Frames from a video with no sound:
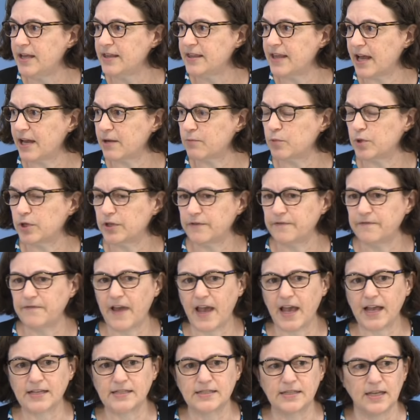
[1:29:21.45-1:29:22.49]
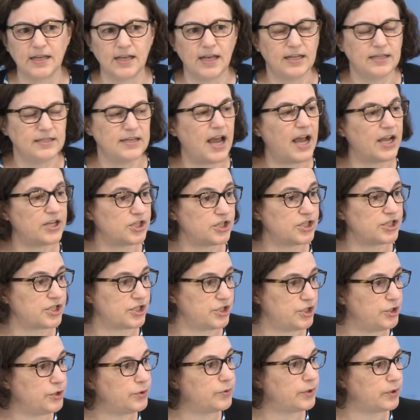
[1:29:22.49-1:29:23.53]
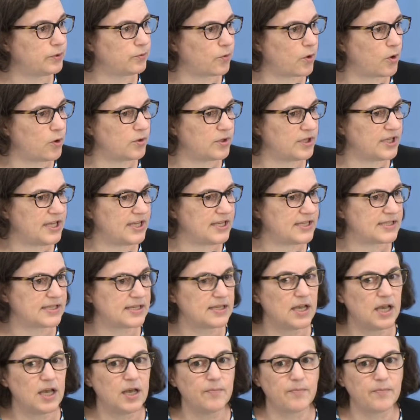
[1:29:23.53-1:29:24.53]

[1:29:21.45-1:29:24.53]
that would affect not just new enrollees,